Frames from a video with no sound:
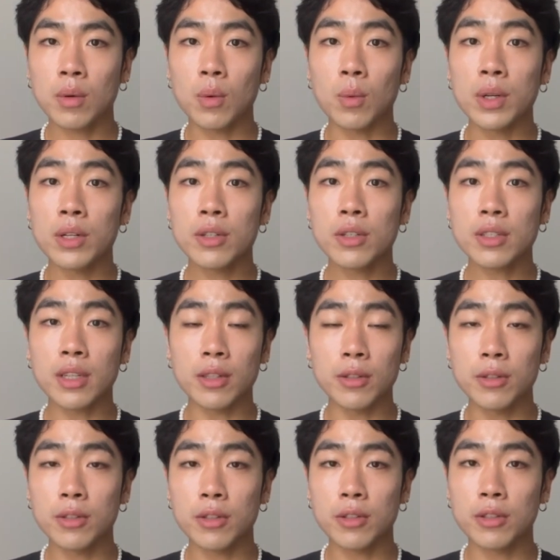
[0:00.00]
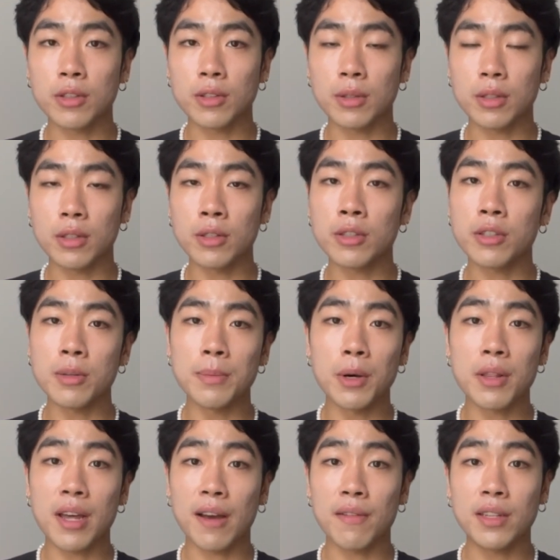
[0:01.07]
Winners and losers usually
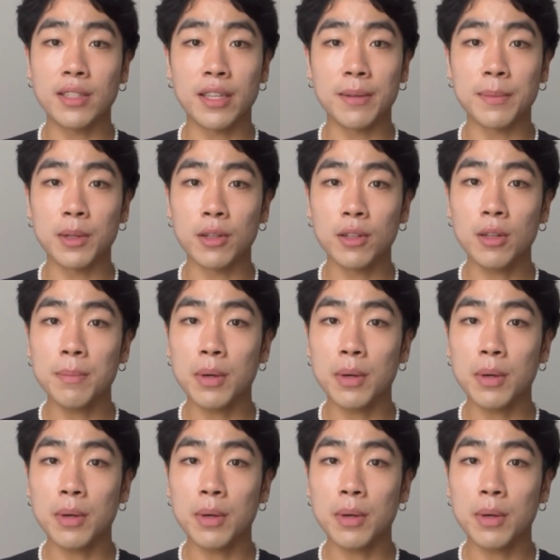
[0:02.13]
both have the same goal,